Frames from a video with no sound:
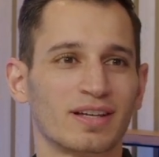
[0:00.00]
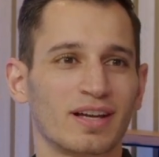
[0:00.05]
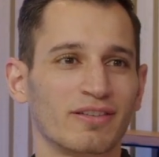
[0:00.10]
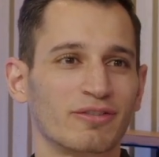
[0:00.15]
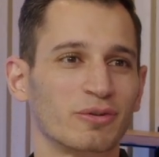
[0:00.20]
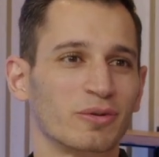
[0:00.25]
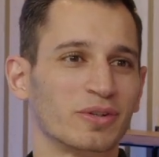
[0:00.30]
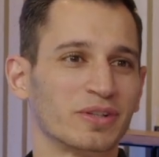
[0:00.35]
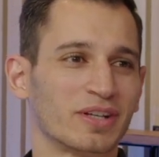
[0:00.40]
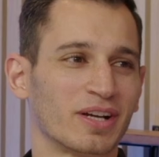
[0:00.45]

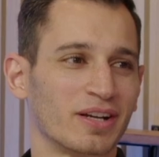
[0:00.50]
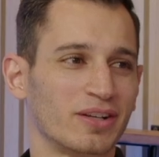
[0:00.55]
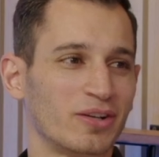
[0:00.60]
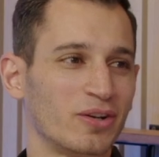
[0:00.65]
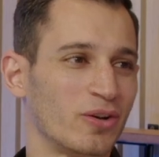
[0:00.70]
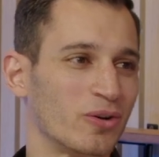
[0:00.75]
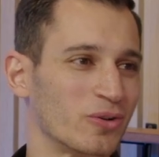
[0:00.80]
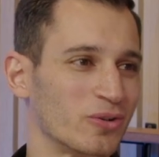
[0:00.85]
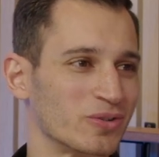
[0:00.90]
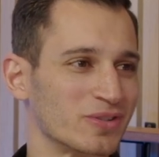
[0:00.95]
everyone kind of
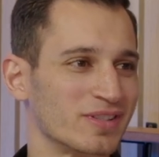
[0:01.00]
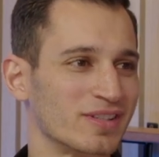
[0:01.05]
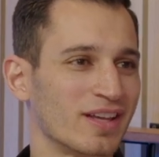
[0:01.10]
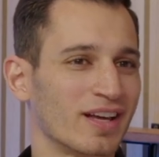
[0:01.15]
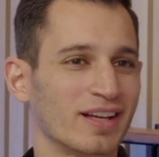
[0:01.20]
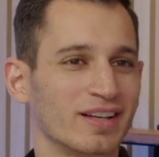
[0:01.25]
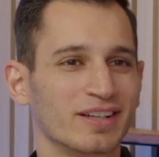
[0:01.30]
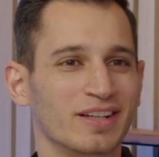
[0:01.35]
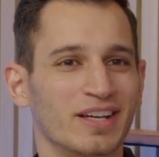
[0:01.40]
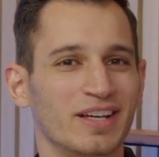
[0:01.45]
knows
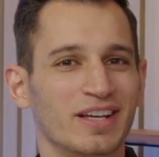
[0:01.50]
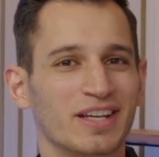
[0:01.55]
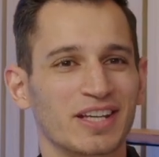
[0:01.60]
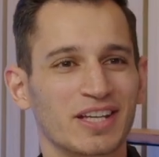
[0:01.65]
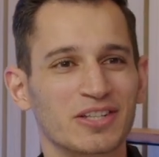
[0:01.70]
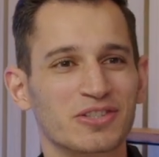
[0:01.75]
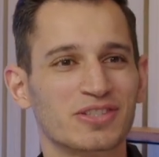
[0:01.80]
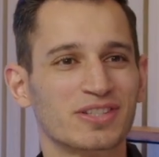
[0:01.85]
that each